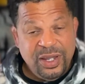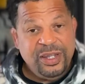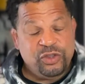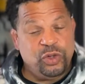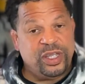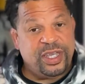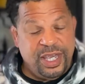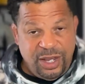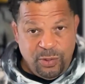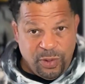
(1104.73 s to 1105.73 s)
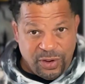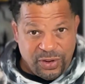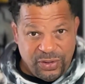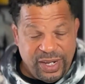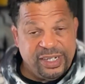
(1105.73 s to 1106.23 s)
So the key
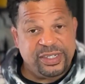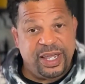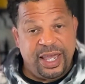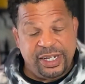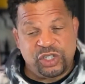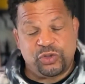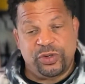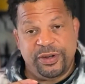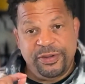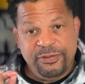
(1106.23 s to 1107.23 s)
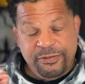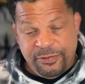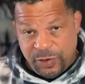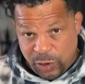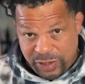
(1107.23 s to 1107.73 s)
word is extra
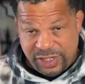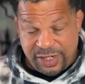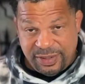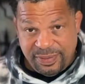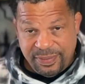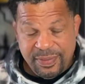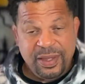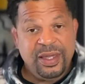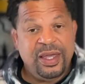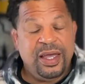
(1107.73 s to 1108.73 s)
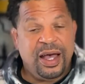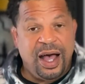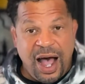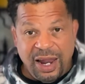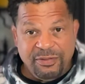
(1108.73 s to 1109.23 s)
virgin
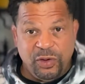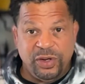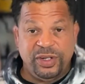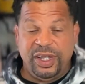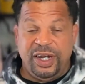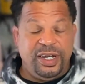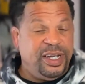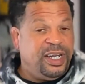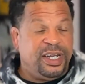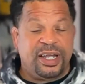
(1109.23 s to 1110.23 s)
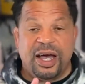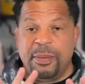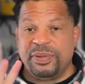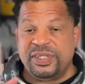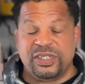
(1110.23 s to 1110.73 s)
olive oil. Then it
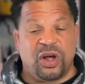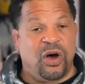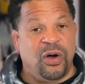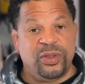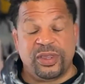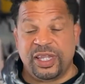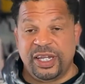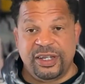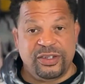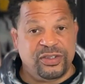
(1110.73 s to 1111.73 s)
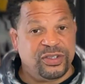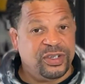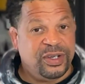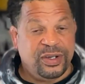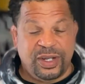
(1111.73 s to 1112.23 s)
encompasses all the things
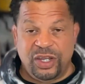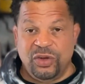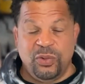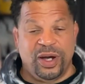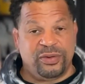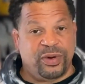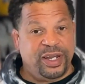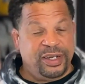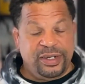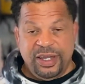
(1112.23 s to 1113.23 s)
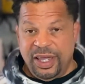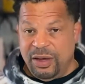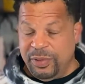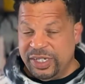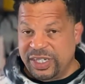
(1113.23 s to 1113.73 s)
that you want, right?
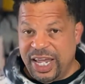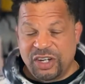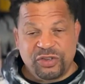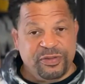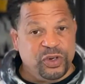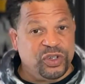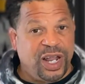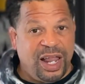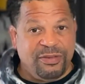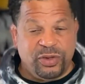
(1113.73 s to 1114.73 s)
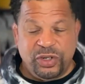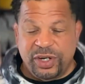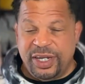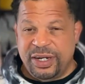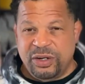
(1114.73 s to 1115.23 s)
And when it's extra virgin olive oil, you're
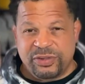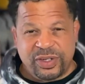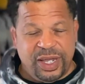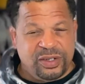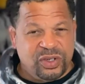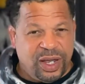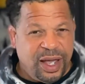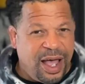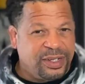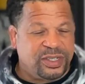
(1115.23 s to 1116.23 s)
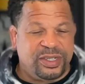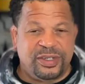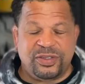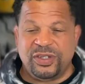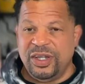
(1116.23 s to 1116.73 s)
getting those
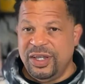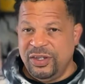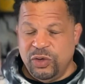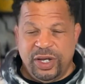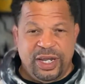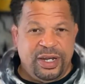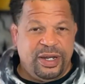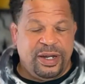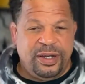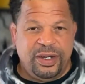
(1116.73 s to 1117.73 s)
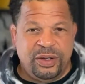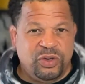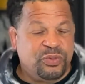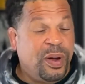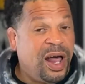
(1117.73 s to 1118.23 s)
antioxidants, you're getting
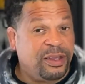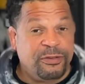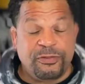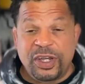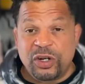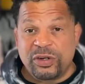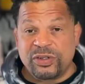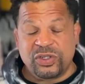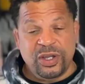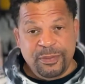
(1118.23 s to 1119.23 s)
those polyphenols,